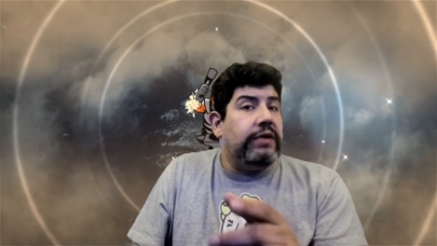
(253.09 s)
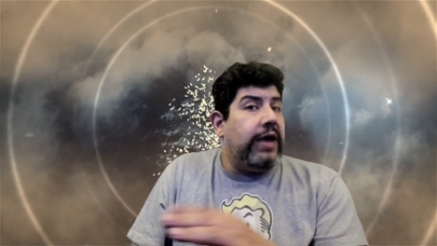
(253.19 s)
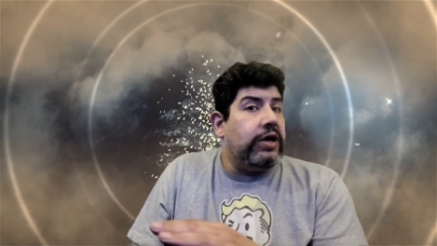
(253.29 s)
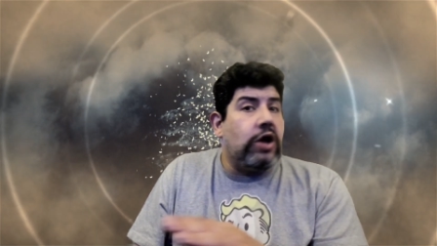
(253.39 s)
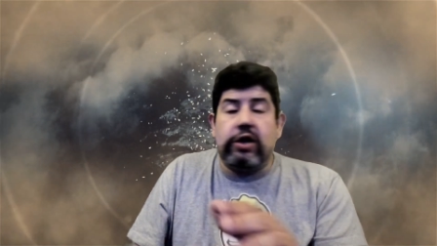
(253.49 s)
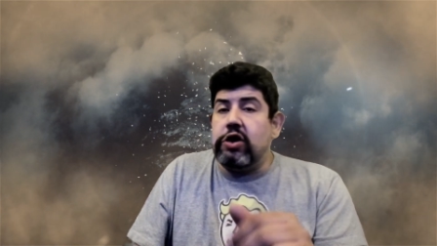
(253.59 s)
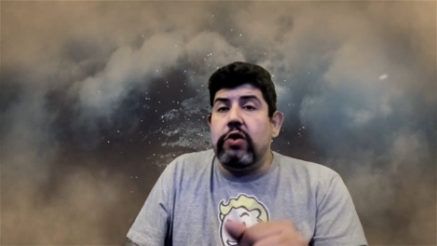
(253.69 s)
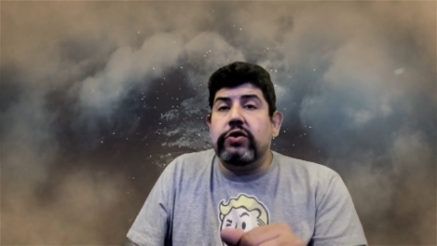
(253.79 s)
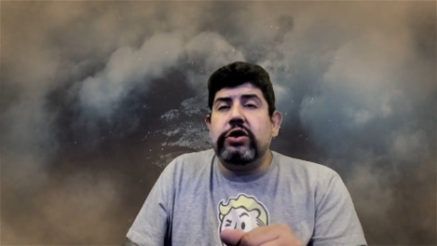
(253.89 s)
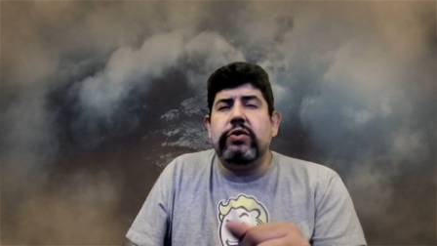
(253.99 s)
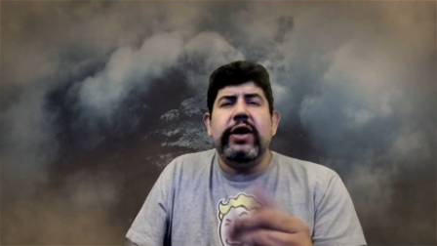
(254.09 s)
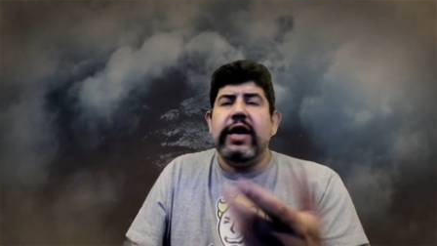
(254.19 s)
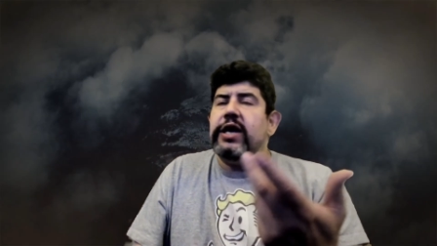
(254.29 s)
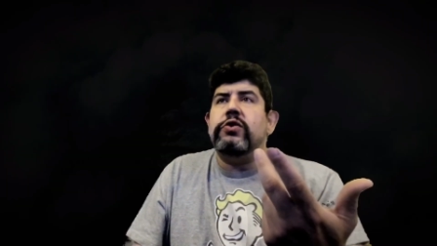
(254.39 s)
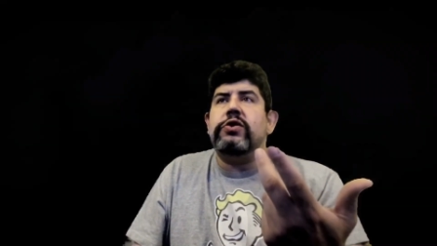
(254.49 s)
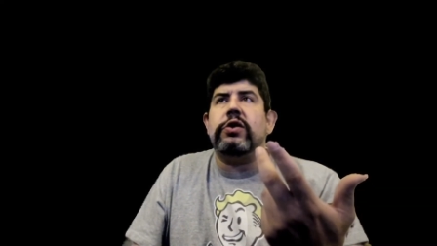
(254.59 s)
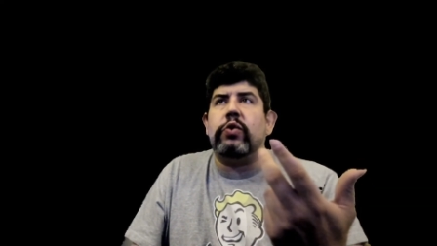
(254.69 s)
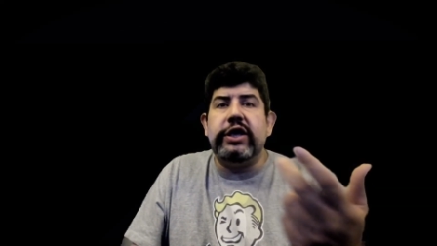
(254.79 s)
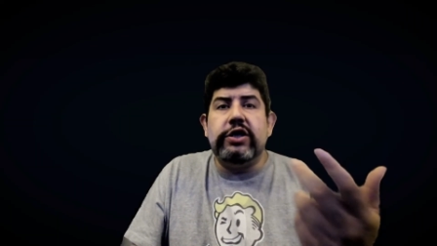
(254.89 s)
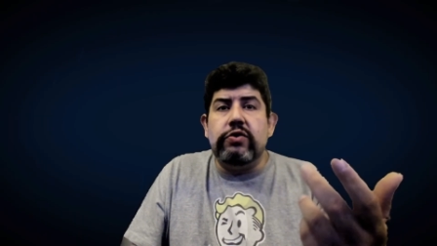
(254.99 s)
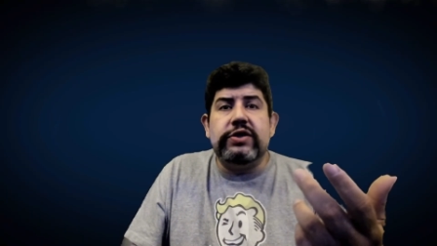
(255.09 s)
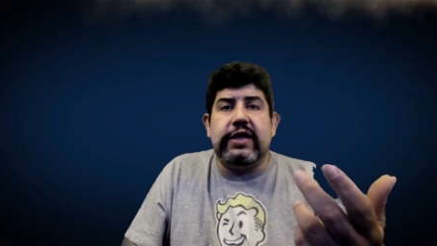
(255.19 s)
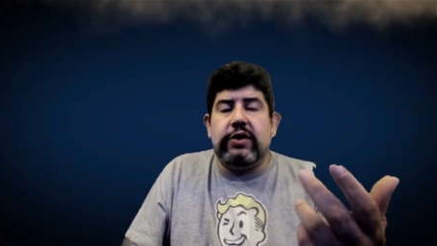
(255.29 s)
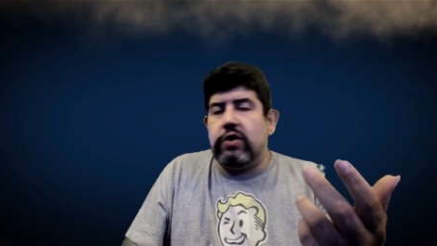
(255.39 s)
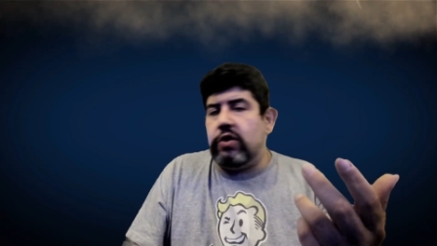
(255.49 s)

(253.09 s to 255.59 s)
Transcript: may not go to, you can reuse it or